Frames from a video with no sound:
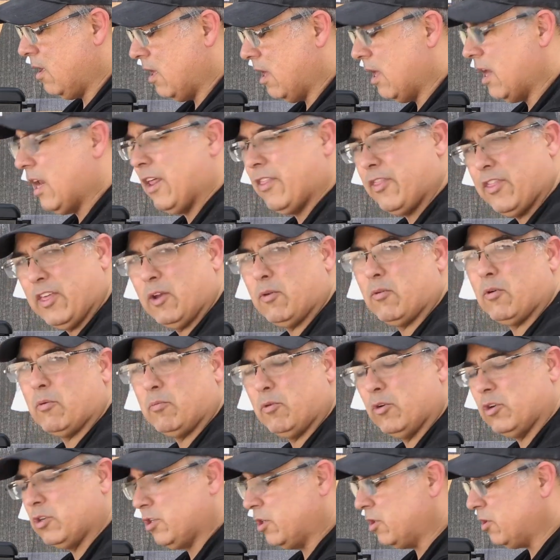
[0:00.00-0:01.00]
And I think we're
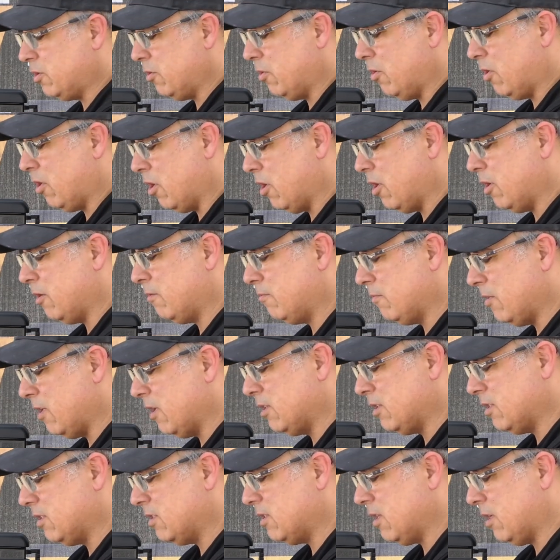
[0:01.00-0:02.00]
pushing too hard.
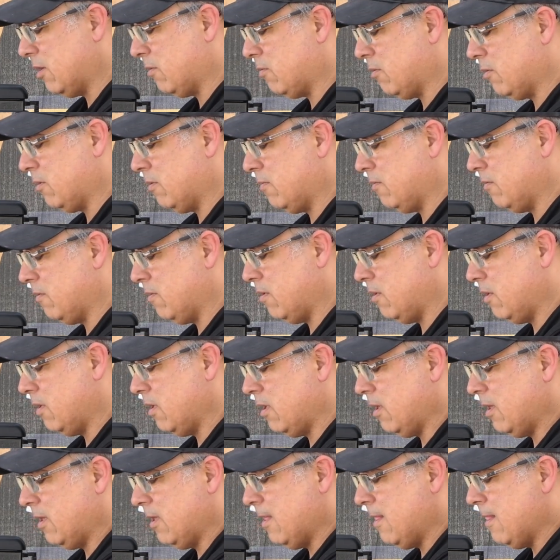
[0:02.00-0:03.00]
I just think we're
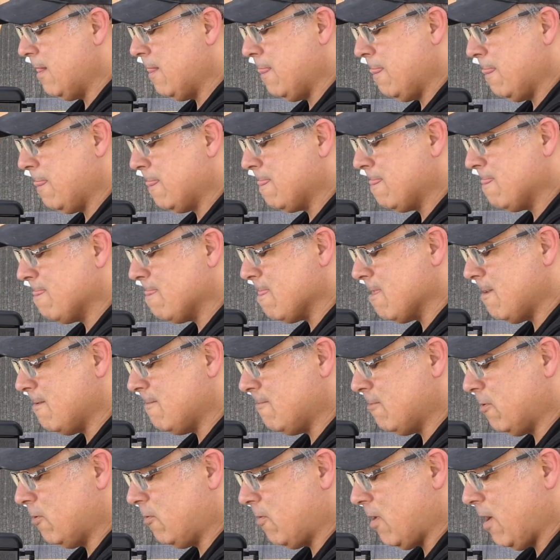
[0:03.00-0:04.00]

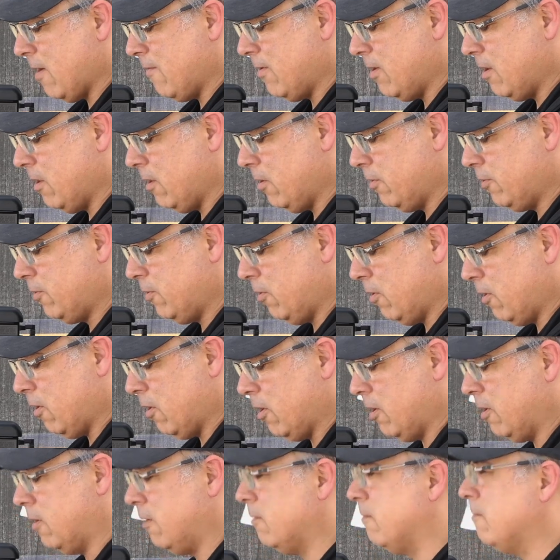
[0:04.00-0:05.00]
we're driving a little too
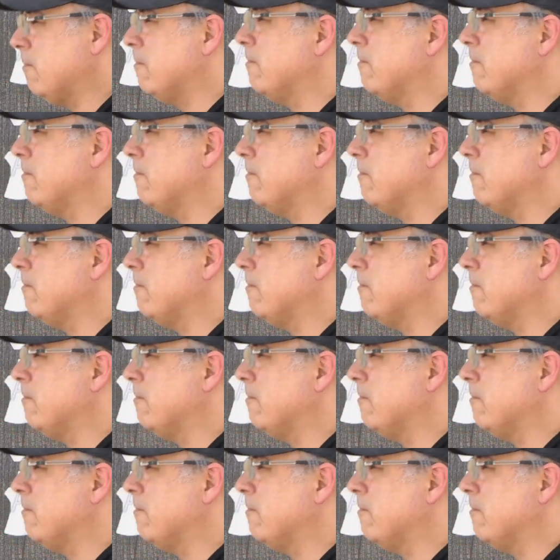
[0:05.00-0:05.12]
hard.